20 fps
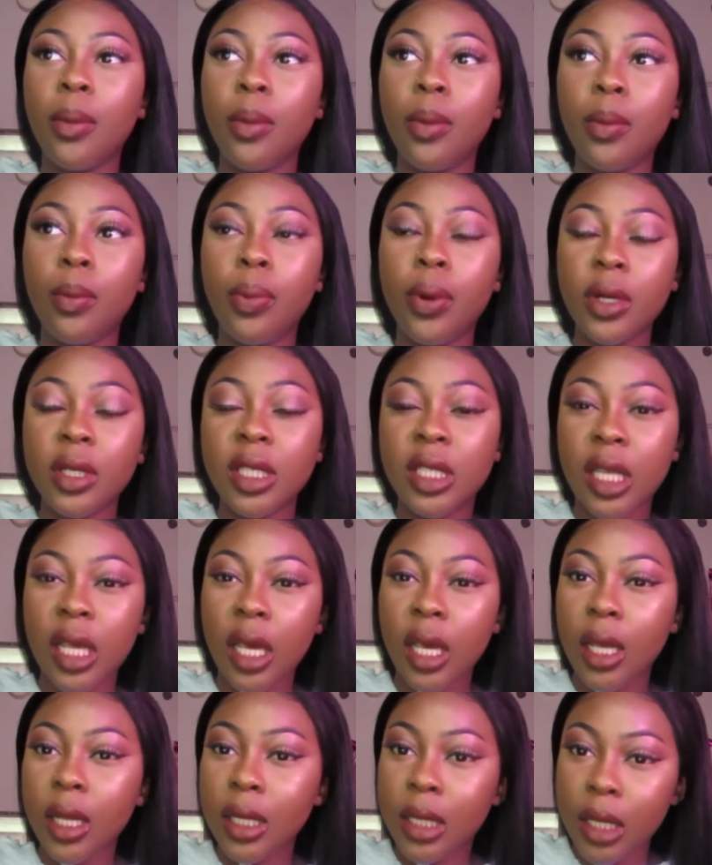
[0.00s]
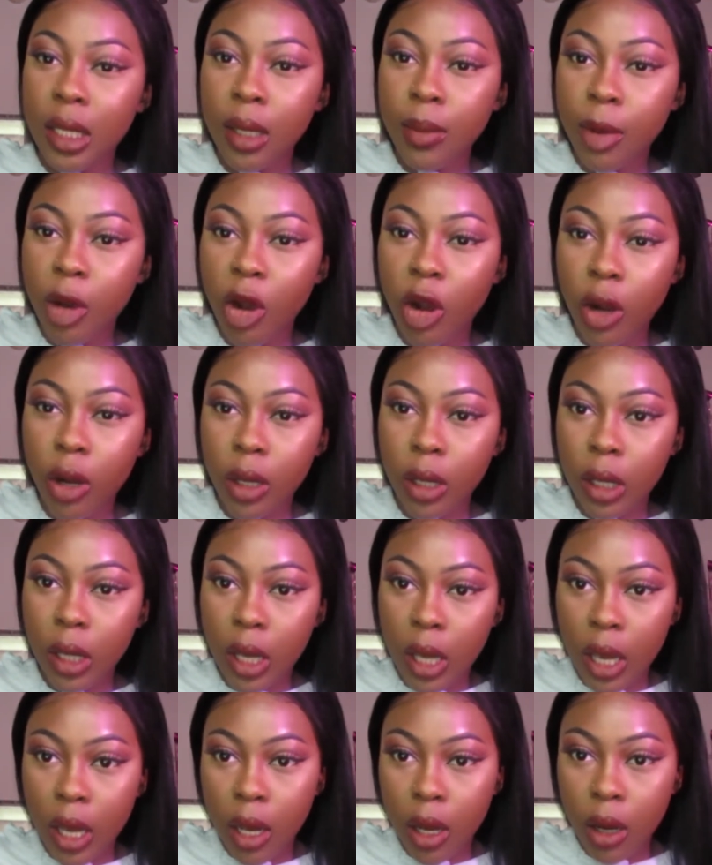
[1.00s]
Pristine deep
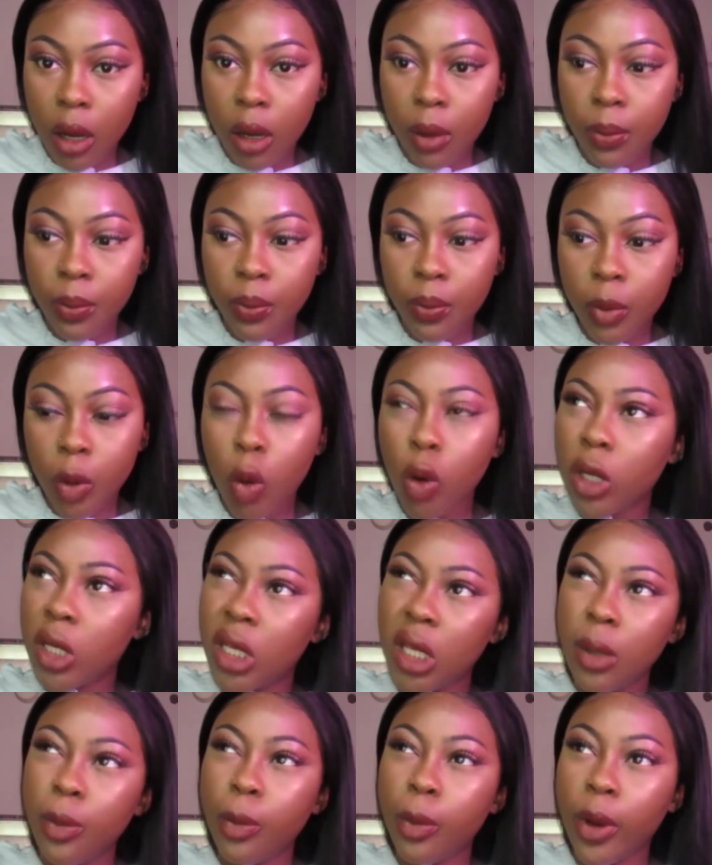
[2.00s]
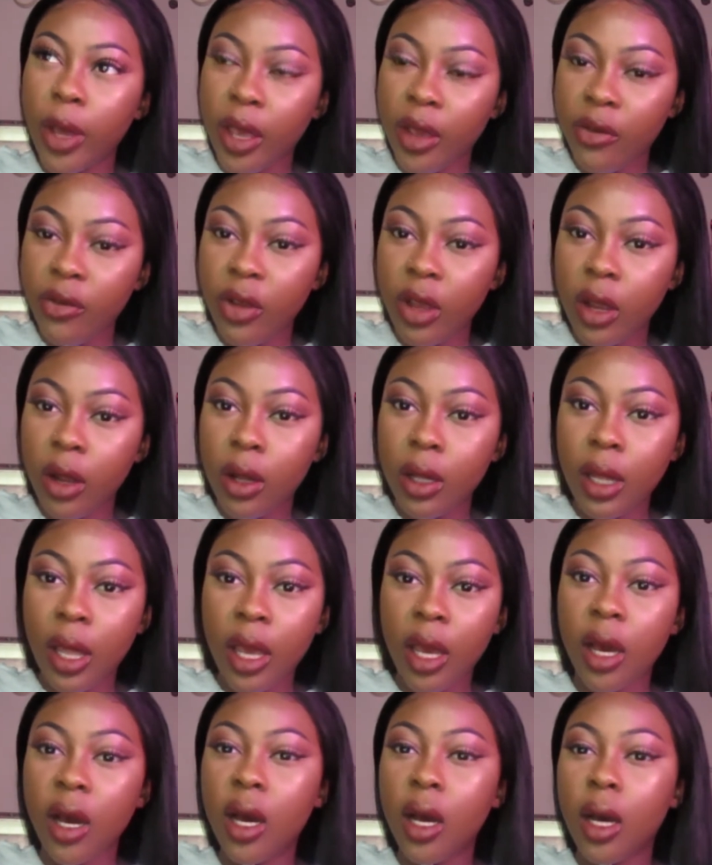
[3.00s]
curly hair or deep wave hair
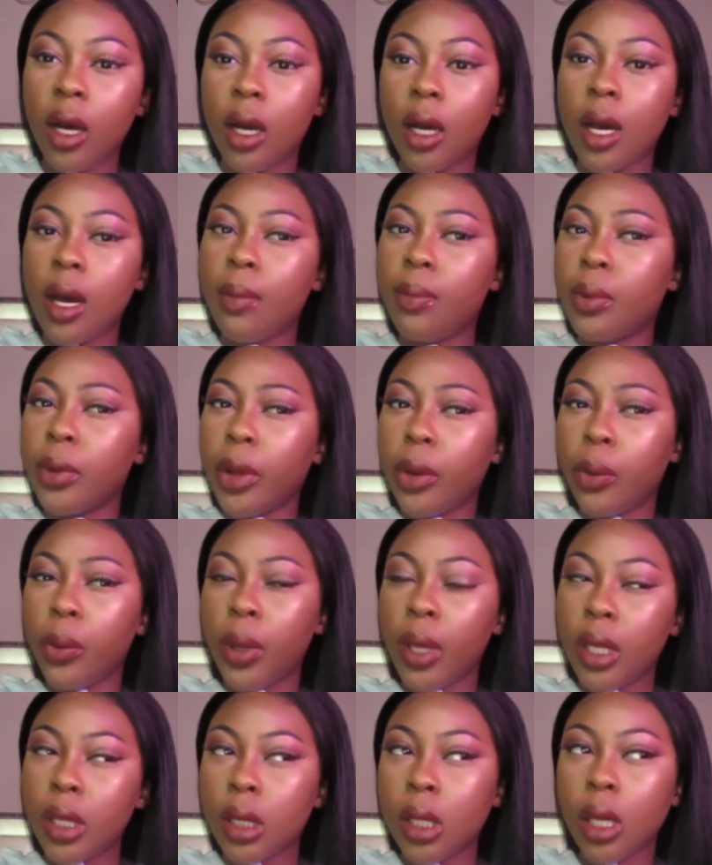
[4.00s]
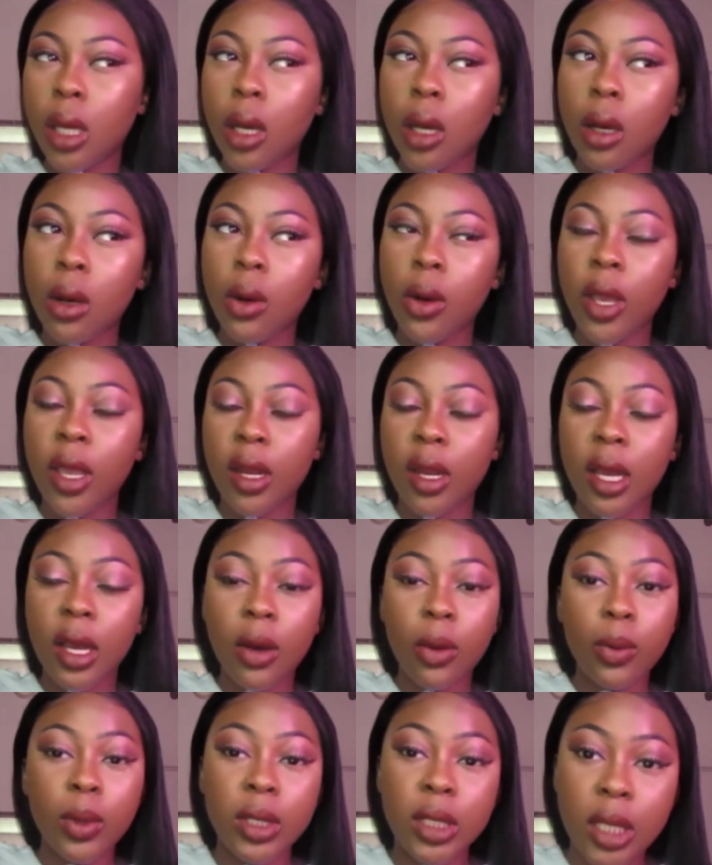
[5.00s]
like a couple of weeks ago, and
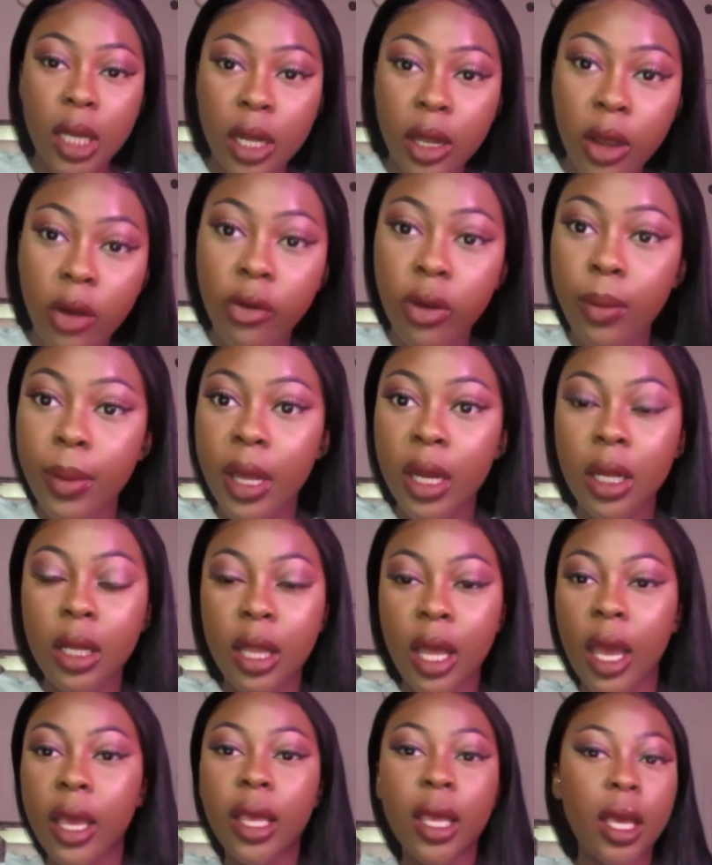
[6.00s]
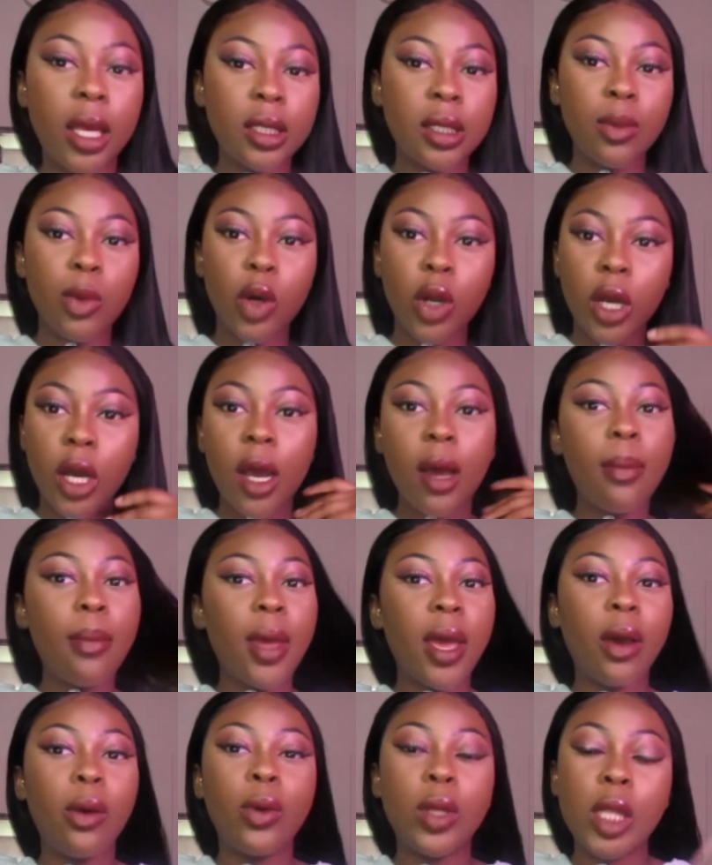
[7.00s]
I was telling everybody that yes, I'm gonna come
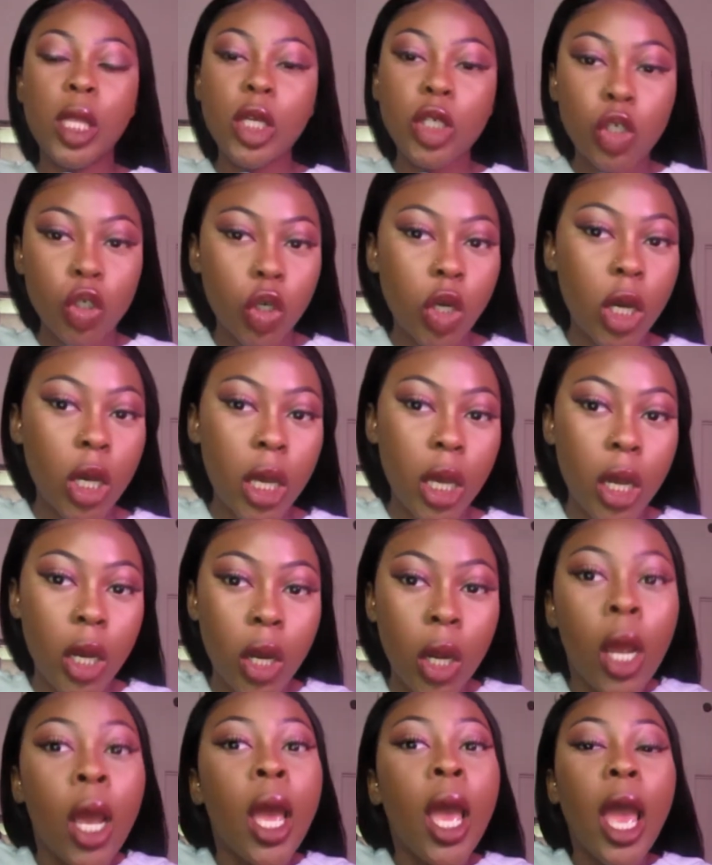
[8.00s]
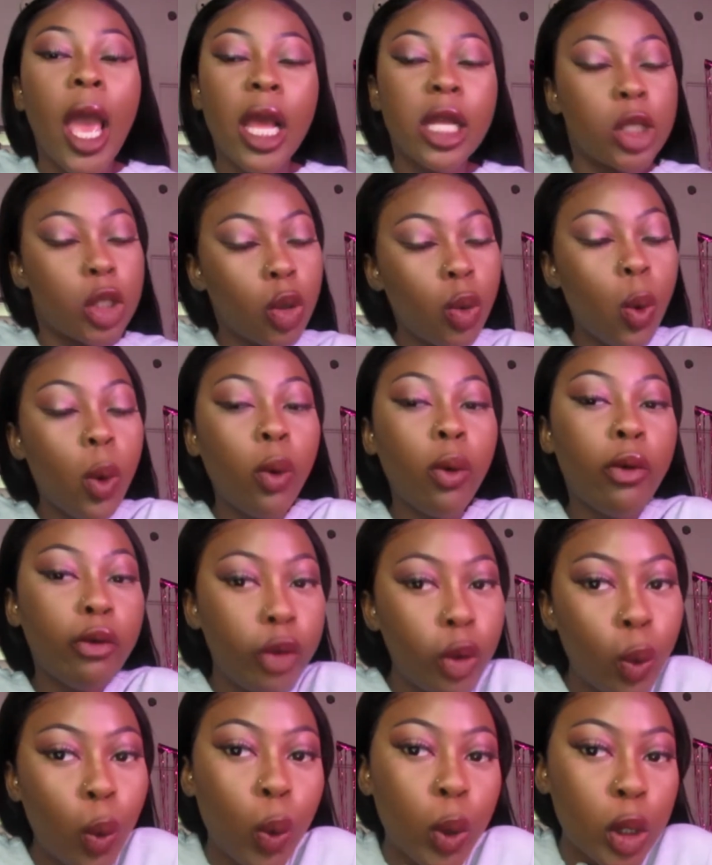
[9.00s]
back with the straight hair and do a
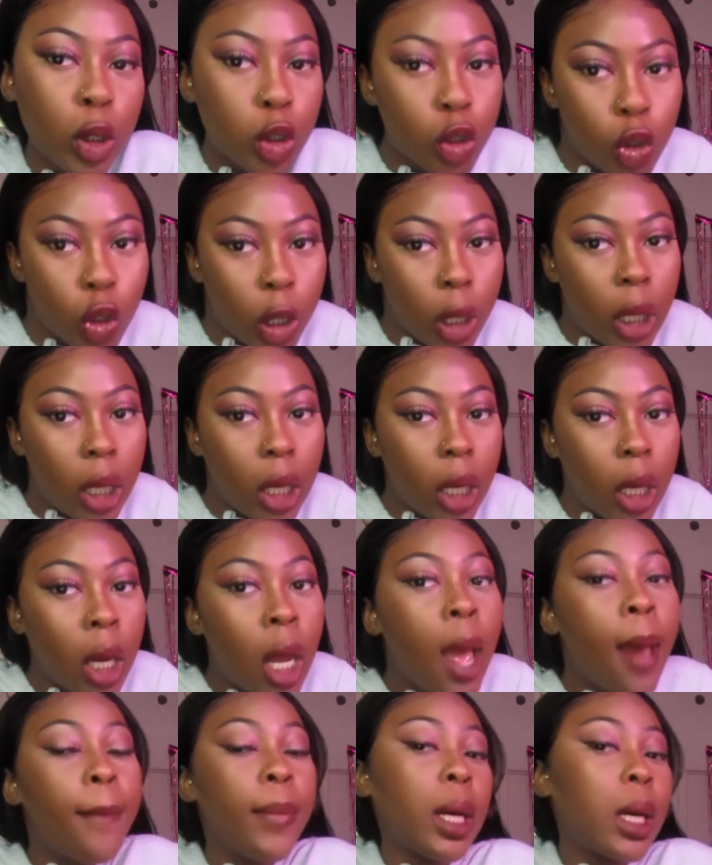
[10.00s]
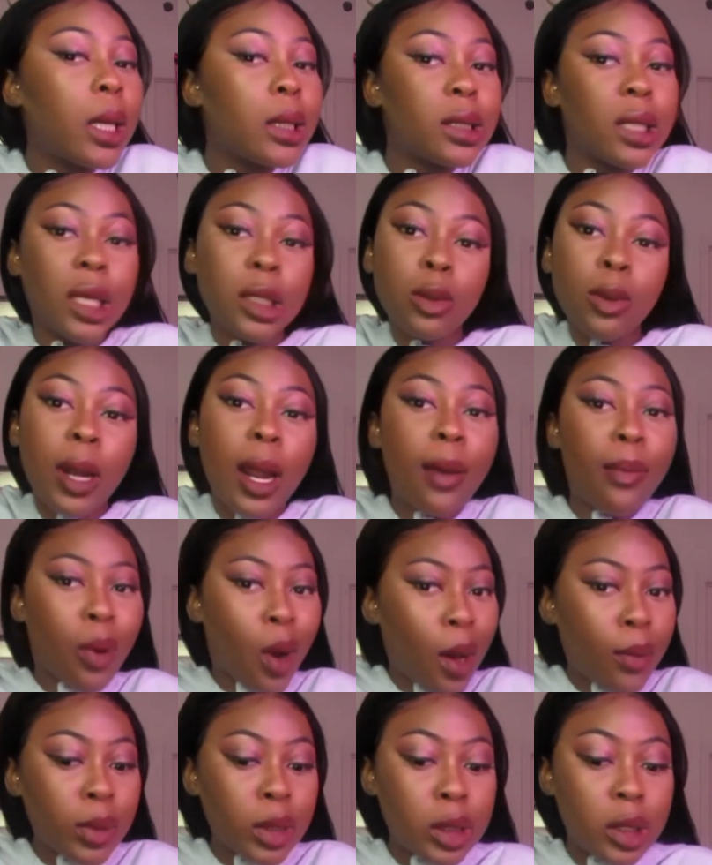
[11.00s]
review on the straight hair because that's what I
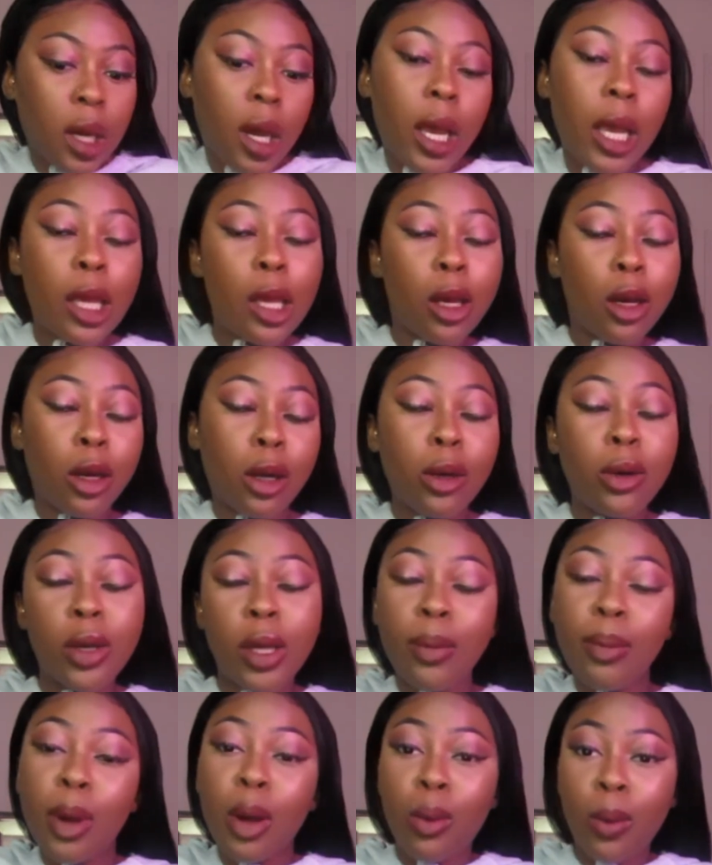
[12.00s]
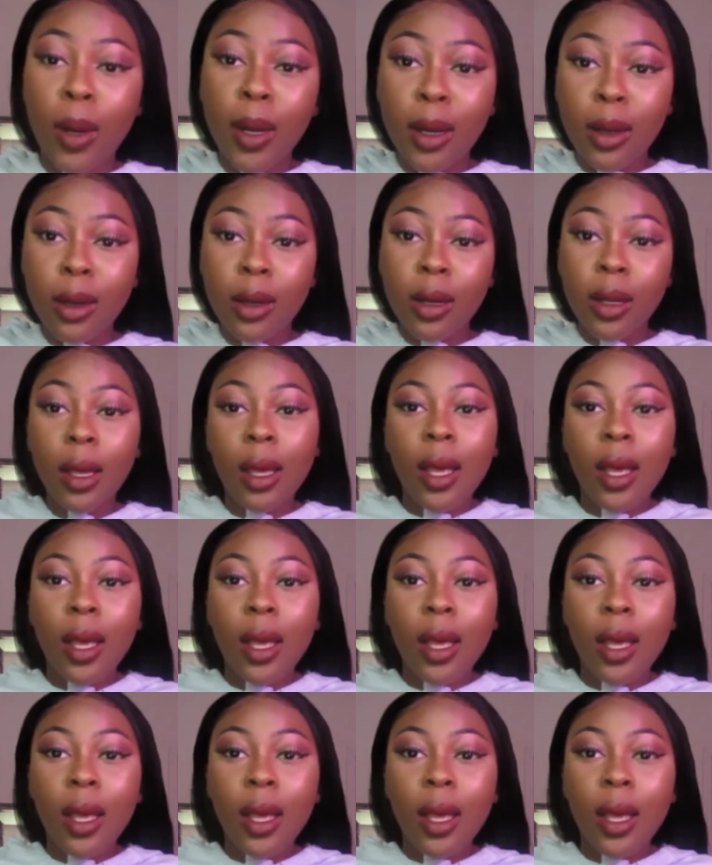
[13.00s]
promised y'all, and your girl keep her word.